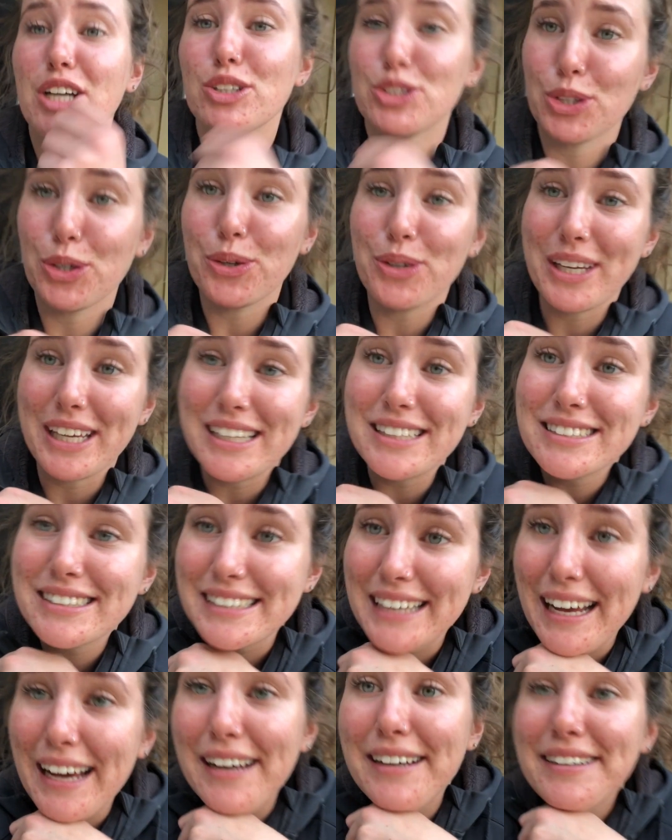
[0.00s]
two years
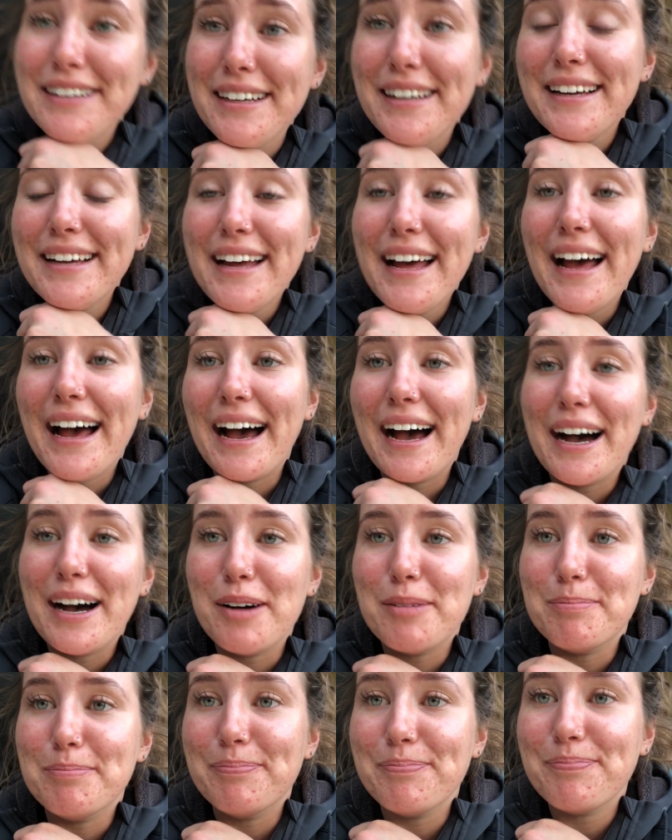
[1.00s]
now.
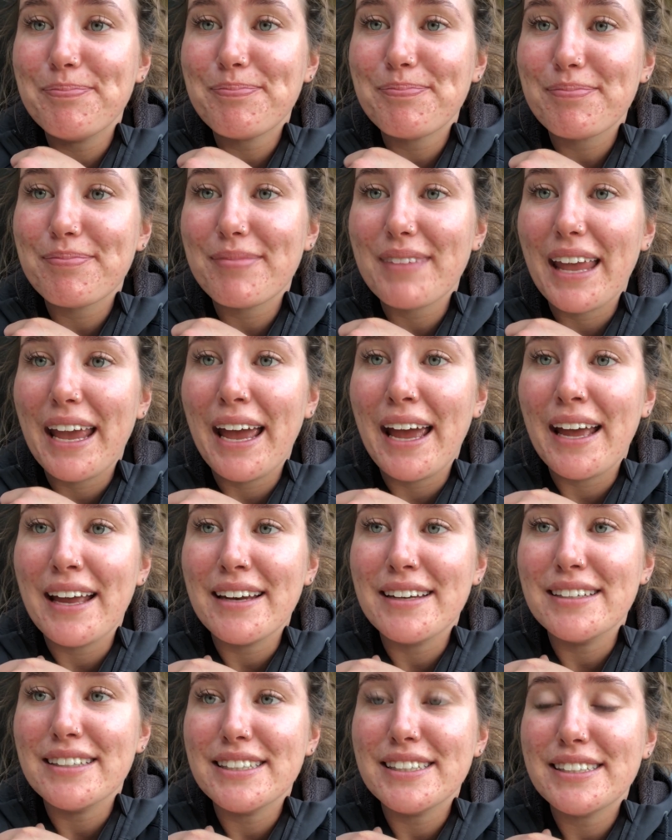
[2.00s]
Um,
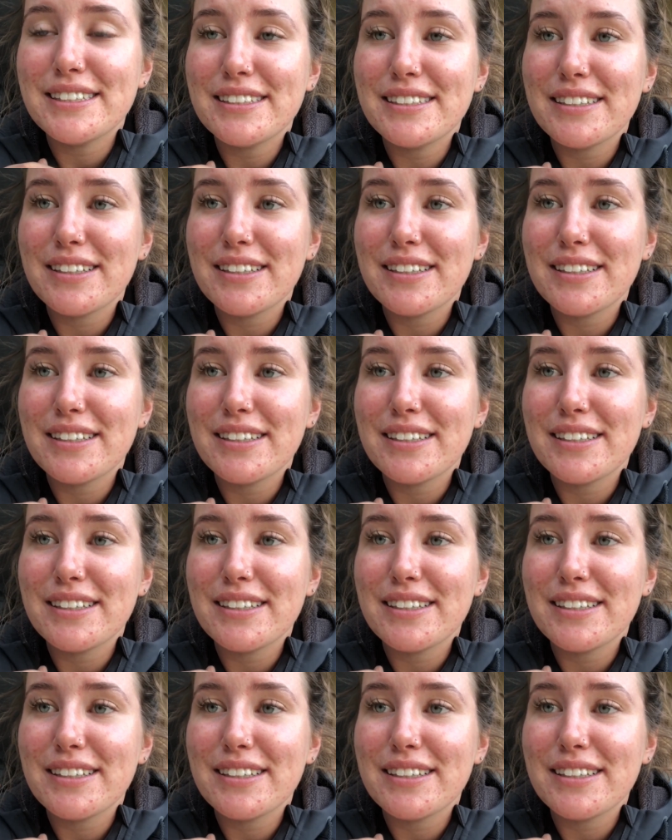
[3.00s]
and